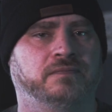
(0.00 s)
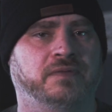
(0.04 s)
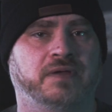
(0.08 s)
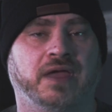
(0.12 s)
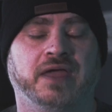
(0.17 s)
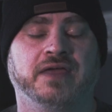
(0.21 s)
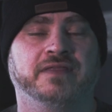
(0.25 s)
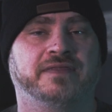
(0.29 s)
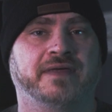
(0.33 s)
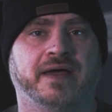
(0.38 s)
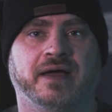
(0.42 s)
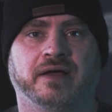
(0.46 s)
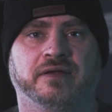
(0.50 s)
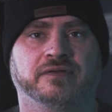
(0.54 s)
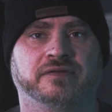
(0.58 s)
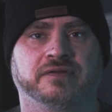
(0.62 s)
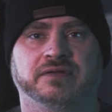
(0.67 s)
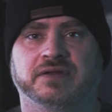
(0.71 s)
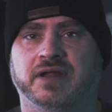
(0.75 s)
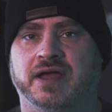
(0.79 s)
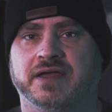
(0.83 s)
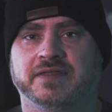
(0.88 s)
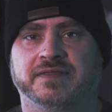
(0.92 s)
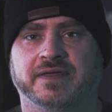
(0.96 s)

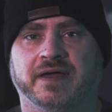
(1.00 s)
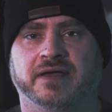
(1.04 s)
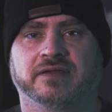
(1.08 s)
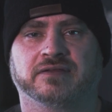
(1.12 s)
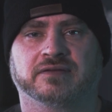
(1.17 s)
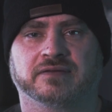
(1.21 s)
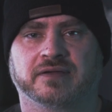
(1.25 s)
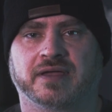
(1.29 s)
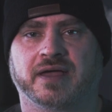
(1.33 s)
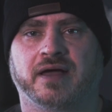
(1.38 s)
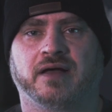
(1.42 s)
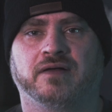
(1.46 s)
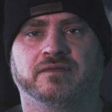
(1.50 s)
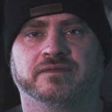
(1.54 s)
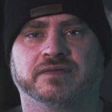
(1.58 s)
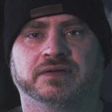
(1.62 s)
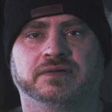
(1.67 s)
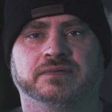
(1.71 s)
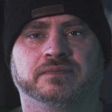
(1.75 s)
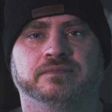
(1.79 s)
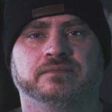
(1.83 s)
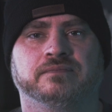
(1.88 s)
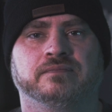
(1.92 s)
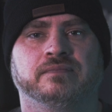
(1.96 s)
8,000, 9,000
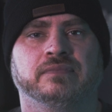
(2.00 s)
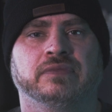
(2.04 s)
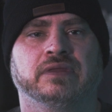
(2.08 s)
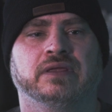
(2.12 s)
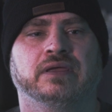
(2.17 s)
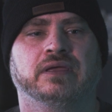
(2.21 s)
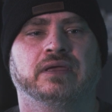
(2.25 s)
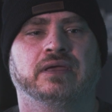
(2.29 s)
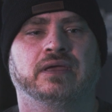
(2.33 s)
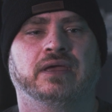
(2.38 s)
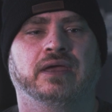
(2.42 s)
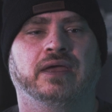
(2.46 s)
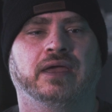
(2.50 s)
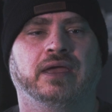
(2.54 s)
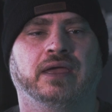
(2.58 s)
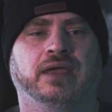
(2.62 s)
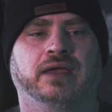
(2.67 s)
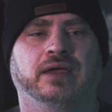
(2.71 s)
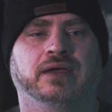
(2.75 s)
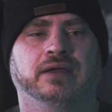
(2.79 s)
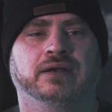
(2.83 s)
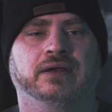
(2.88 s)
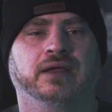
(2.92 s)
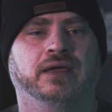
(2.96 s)
Kelvin.
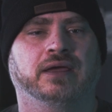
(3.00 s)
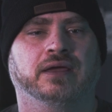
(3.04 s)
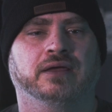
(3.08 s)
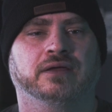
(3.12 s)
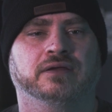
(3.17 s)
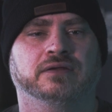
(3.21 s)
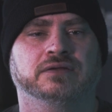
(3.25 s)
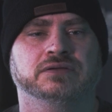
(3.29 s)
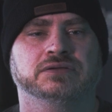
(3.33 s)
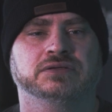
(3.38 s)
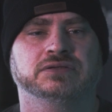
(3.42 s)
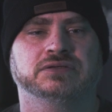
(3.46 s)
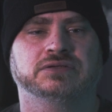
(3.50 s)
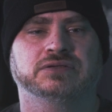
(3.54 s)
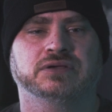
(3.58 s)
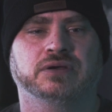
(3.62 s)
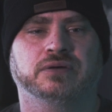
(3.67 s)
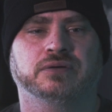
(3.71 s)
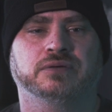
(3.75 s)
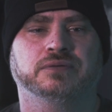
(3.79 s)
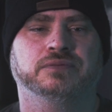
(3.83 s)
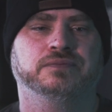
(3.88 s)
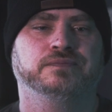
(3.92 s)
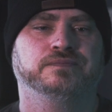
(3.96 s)
And
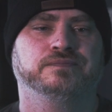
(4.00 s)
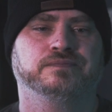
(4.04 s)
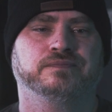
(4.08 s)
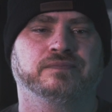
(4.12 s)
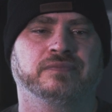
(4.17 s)
so